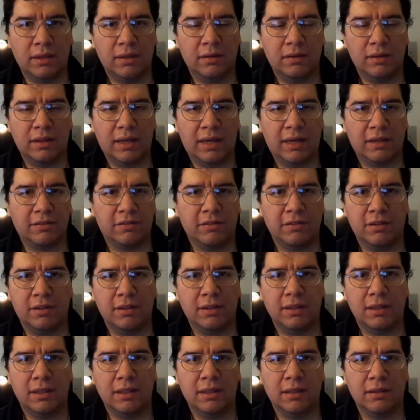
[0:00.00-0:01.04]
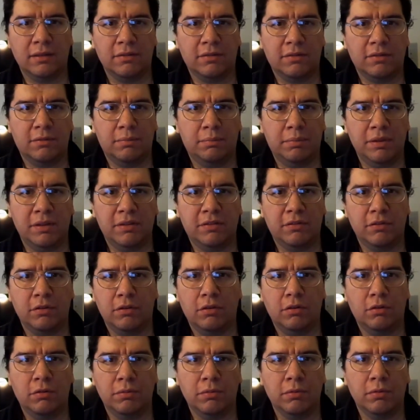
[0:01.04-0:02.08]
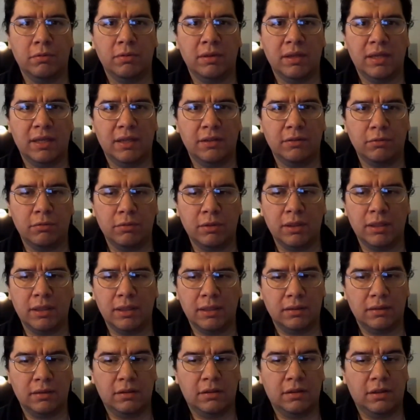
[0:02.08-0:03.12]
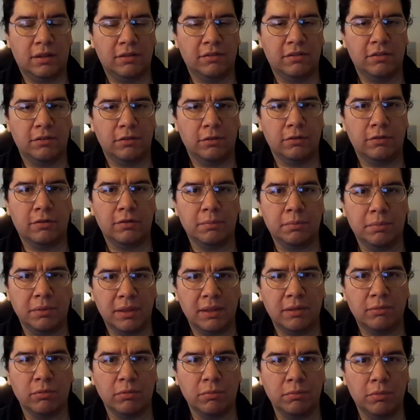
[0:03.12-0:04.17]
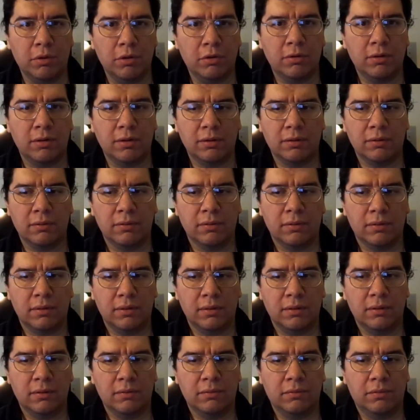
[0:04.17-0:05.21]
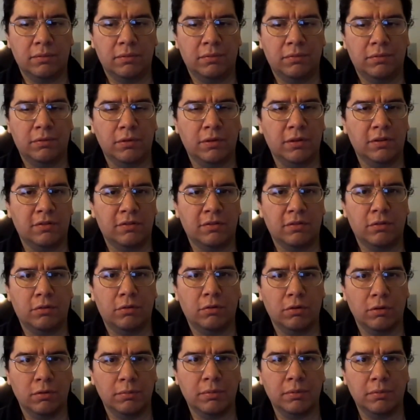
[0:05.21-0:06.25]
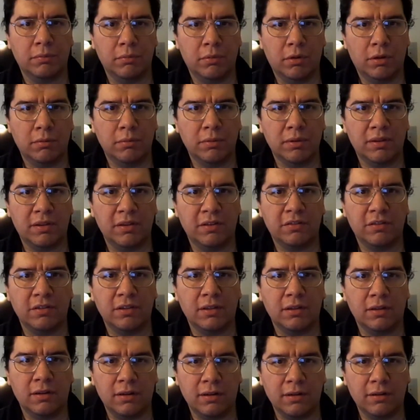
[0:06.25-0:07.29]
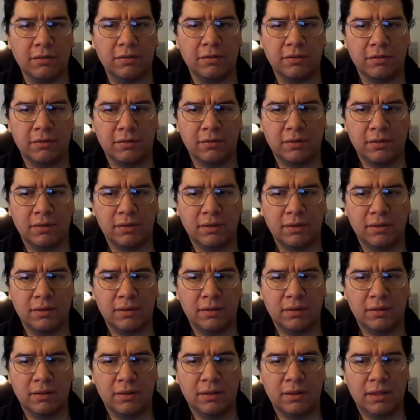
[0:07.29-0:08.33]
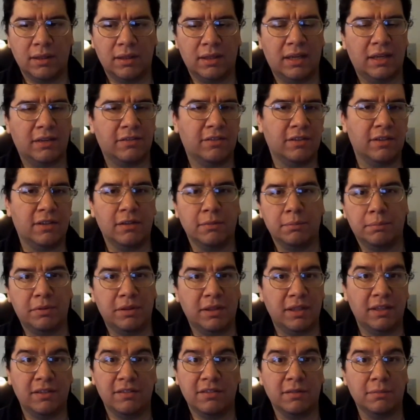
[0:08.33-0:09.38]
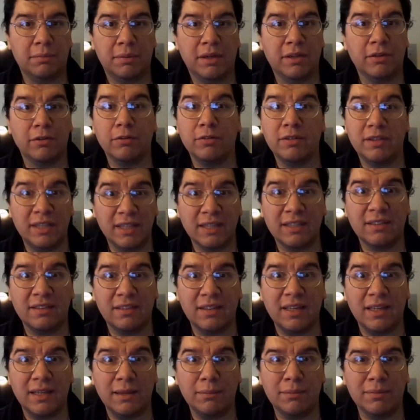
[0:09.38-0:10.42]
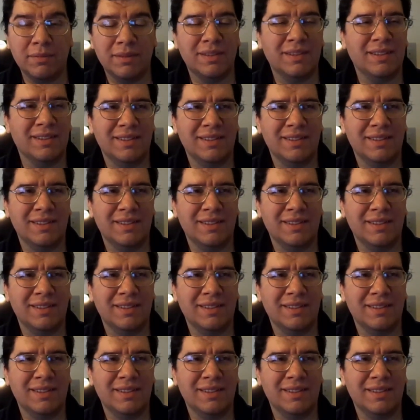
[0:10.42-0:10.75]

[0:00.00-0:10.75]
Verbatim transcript: and accidentally uh, spits over Henry, causing her to blame Ramona for, for this horrible moment that she caused and actually complains about her nickname.